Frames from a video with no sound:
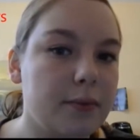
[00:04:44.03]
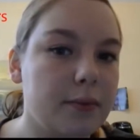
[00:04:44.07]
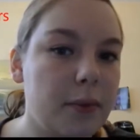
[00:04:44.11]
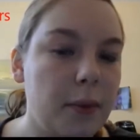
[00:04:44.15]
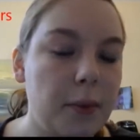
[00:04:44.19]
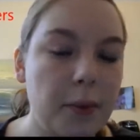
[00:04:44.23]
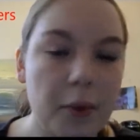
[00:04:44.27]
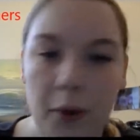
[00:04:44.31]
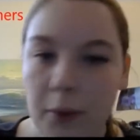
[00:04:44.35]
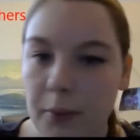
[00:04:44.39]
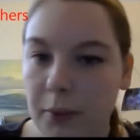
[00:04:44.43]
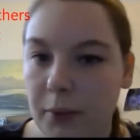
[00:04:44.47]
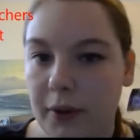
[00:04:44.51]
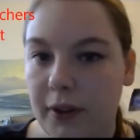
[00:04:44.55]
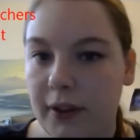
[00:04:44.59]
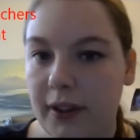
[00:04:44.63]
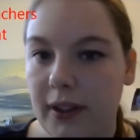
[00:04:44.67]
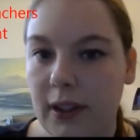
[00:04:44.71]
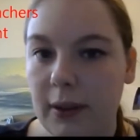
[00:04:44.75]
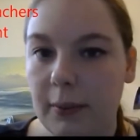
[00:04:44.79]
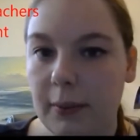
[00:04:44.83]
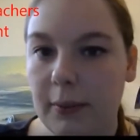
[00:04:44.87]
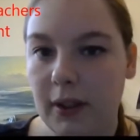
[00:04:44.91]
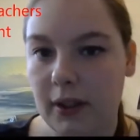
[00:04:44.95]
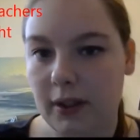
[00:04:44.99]

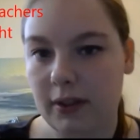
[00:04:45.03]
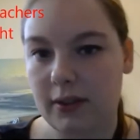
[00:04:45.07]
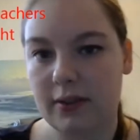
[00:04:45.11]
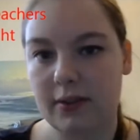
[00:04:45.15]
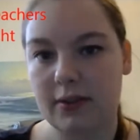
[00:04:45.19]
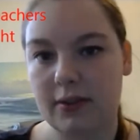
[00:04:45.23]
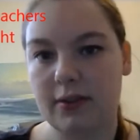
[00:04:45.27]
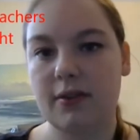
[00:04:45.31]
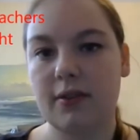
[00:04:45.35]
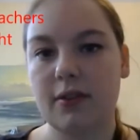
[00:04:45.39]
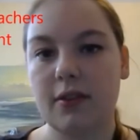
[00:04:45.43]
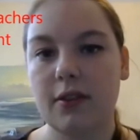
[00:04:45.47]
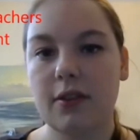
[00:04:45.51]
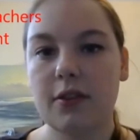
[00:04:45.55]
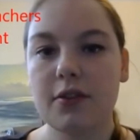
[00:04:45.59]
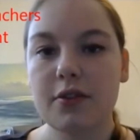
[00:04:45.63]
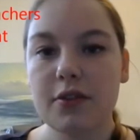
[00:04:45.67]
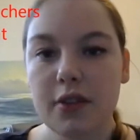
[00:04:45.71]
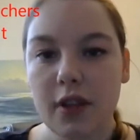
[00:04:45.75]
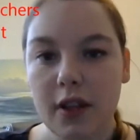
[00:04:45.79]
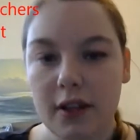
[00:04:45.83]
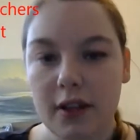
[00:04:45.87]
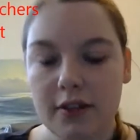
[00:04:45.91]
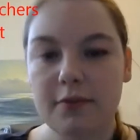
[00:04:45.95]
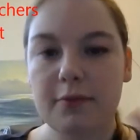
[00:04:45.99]
appropriately, because
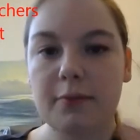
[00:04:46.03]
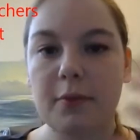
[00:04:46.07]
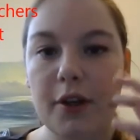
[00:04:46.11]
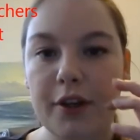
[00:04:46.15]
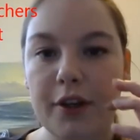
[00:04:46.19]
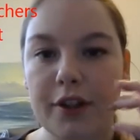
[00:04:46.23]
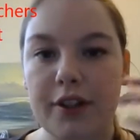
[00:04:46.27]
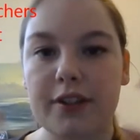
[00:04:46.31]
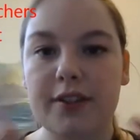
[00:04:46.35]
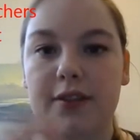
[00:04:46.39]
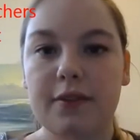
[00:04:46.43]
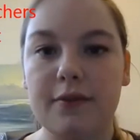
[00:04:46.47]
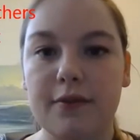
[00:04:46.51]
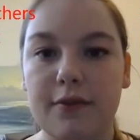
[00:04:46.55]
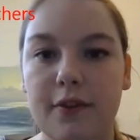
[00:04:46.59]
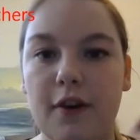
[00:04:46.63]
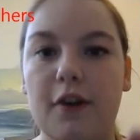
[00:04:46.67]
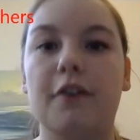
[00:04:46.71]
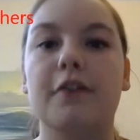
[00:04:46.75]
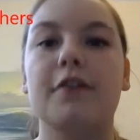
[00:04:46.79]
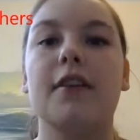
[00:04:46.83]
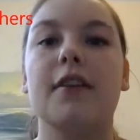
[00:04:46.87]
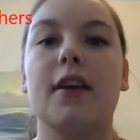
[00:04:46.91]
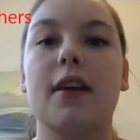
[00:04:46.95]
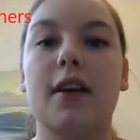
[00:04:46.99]
there's lots of parties
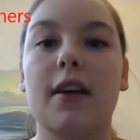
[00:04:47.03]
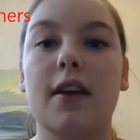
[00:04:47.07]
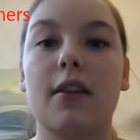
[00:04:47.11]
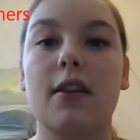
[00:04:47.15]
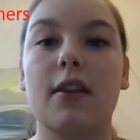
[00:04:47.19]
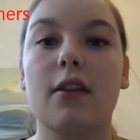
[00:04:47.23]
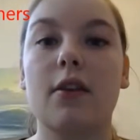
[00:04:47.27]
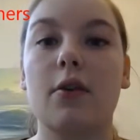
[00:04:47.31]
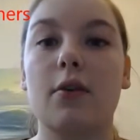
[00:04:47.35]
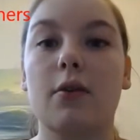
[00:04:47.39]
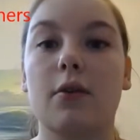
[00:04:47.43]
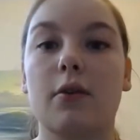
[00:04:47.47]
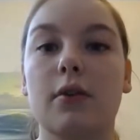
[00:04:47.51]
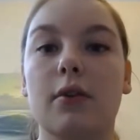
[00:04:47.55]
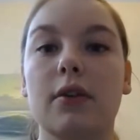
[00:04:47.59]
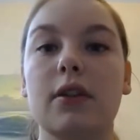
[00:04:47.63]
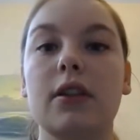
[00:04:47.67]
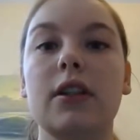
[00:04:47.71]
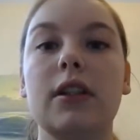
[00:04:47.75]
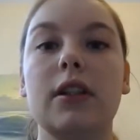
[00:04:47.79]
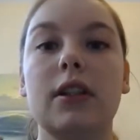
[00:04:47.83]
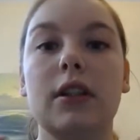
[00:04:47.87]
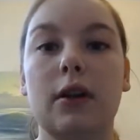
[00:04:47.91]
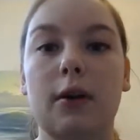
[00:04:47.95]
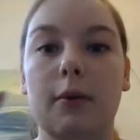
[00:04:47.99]
involved in the whole
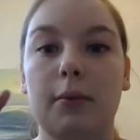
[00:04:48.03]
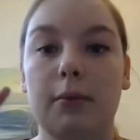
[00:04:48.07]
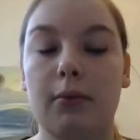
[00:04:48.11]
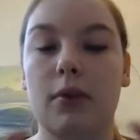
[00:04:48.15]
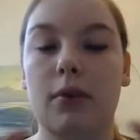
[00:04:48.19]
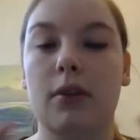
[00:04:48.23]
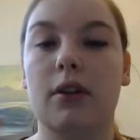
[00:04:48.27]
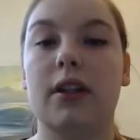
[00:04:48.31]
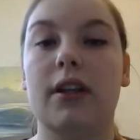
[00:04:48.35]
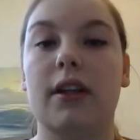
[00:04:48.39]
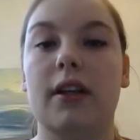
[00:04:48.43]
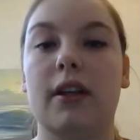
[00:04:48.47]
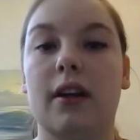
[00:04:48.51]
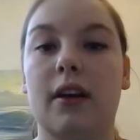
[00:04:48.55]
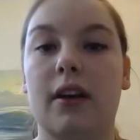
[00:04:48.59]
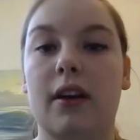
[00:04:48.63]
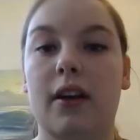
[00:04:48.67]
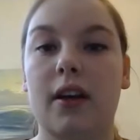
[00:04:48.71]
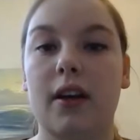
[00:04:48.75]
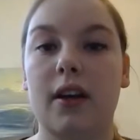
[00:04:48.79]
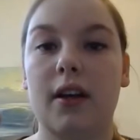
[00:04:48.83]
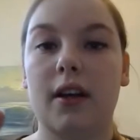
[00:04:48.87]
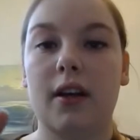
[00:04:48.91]
bullying